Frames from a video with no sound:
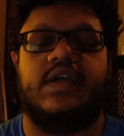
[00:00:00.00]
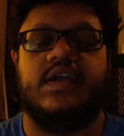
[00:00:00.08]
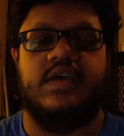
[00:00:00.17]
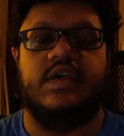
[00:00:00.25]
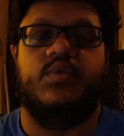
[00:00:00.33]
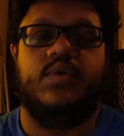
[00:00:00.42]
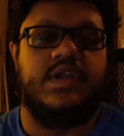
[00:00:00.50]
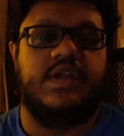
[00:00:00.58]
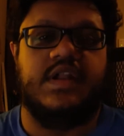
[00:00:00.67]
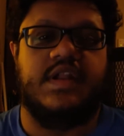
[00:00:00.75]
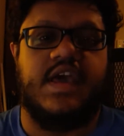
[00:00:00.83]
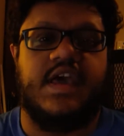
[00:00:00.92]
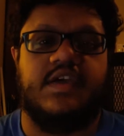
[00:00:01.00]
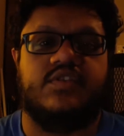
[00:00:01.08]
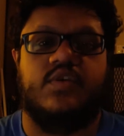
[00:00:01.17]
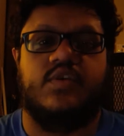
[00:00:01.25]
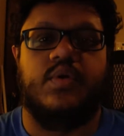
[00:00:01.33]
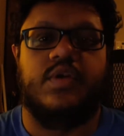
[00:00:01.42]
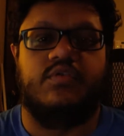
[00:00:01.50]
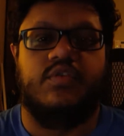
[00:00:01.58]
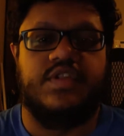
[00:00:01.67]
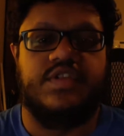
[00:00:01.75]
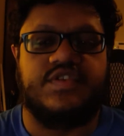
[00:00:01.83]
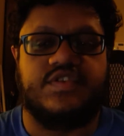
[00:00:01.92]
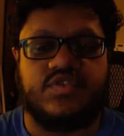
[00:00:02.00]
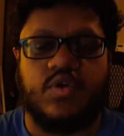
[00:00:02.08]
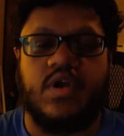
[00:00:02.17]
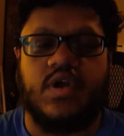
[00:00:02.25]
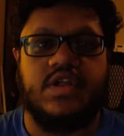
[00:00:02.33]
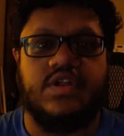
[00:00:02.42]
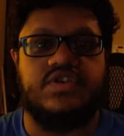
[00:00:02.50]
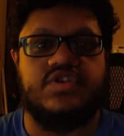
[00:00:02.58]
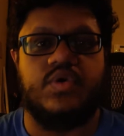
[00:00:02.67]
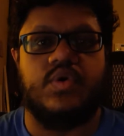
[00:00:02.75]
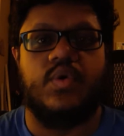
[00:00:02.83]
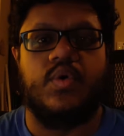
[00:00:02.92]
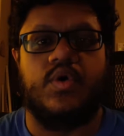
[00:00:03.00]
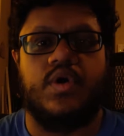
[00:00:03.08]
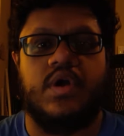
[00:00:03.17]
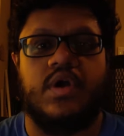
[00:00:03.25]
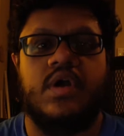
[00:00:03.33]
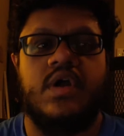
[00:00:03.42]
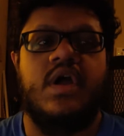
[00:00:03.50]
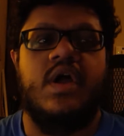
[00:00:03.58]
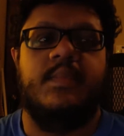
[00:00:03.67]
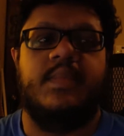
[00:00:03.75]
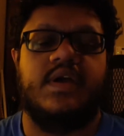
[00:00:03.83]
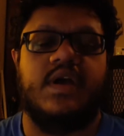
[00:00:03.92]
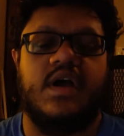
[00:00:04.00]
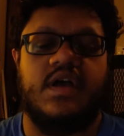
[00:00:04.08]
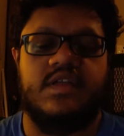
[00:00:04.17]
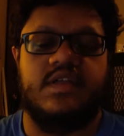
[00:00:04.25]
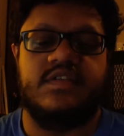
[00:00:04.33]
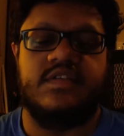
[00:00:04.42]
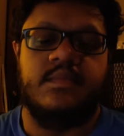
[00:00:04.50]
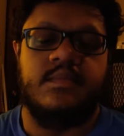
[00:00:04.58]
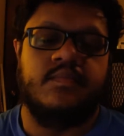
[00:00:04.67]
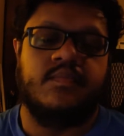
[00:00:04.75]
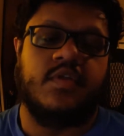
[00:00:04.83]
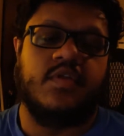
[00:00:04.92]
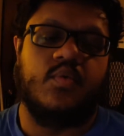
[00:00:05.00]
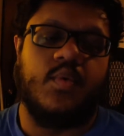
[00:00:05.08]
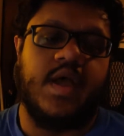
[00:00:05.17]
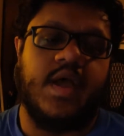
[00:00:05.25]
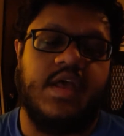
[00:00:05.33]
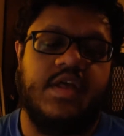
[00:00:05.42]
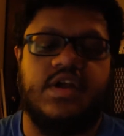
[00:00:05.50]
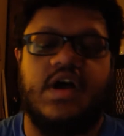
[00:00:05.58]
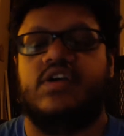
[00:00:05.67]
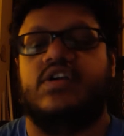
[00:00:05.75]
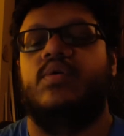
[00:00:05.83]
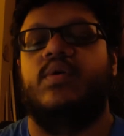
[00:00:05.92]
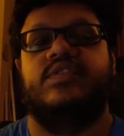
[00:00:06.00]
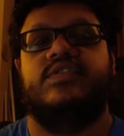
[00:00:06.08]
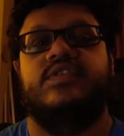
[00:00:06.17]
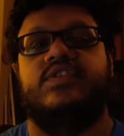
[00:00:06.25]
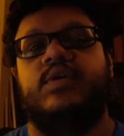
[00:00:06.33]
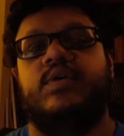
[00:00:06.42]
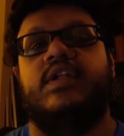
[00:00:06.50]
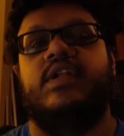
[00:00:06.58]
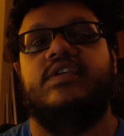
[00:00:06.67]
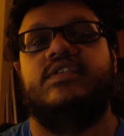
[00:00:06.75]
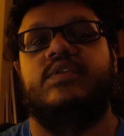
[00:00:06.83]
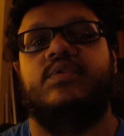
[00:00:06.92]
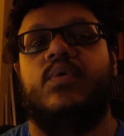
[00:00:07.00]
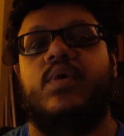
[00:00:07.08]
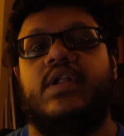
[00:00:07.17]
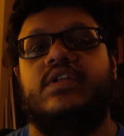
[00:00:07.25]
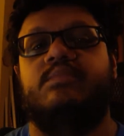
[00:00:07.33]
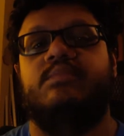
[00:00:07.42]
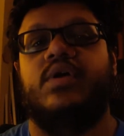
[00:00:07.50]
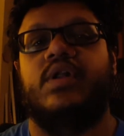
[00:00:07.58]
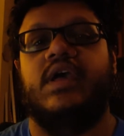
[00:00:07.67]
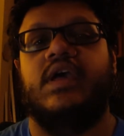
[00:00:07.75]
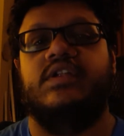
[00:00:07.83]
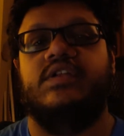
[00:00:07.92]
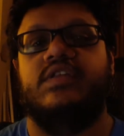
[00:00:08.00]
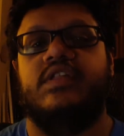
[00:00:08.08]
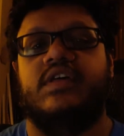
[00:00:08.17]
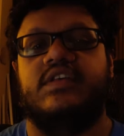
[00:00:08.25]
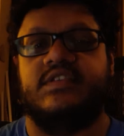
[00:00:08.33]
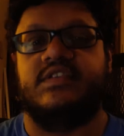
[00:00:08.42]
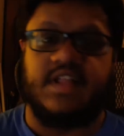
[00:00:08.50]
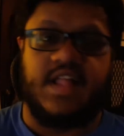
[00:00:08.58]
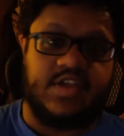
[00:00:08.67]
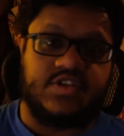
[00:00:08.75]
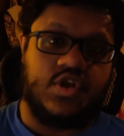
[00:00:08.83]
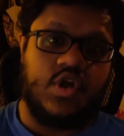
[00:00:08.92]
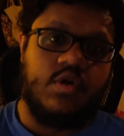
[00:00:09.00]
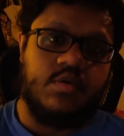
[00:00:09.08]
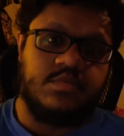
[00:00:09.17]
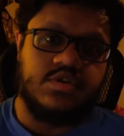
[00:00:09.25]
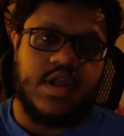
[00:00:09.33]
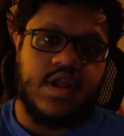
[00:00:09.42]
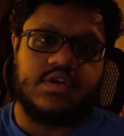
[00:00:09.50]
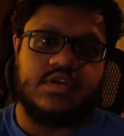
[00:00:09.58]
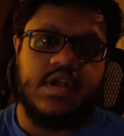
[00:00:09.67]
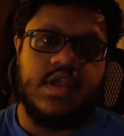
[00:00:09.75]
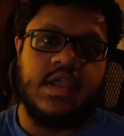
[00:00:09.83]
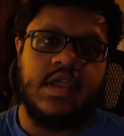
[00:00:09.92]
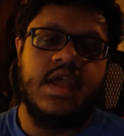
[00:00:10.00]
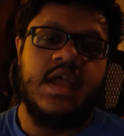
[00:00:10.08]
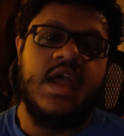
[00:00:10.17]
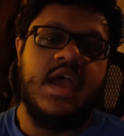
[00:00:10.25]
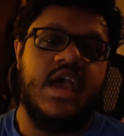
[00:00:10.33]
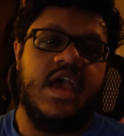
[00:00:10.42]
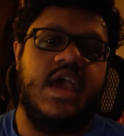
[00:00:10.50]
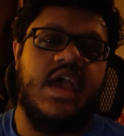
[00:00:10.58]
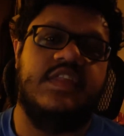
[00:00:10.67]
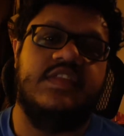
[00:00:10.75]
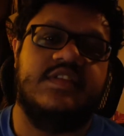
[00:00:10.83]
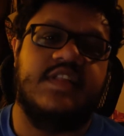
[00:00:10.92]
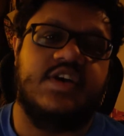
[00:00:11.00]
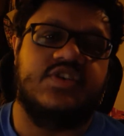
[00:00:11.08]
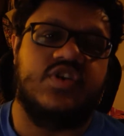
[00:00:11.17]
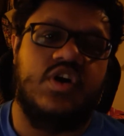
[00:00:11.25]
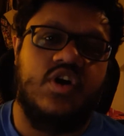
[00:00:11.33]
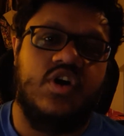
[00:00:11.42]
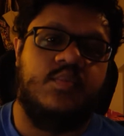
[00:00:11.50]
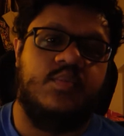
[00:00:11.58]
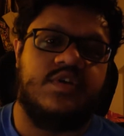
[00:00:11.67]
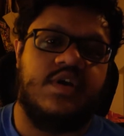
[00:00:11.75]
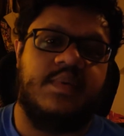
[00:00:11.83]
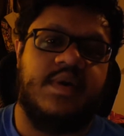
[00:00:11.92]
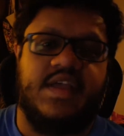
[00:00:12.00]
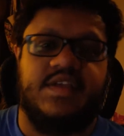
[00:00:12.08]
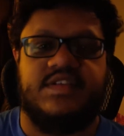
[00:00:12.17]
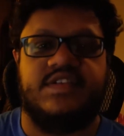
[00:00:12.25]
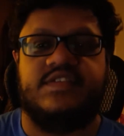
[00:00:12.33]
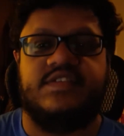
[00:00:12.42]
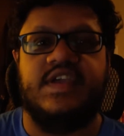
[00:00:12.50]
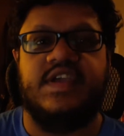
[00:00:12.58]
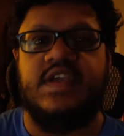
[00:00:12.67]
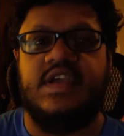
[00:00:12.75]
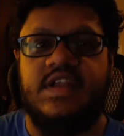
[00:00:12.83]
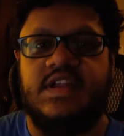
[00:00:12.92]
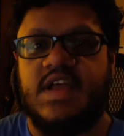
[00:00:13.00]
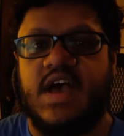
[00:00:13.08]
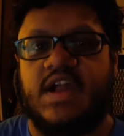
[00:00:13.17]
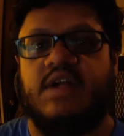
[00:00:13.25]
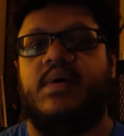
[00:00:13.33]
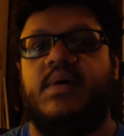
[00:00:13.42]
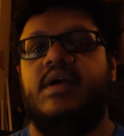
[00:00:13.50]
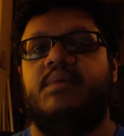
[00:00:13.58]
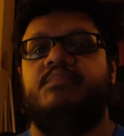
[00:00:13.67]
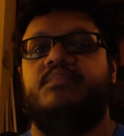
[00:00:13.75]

it wouldn't connect, or it wouldn't read the storage, or because the way Docker wants to do it is it wanted to put it into the /home directory, and /home was on my SSD, not on my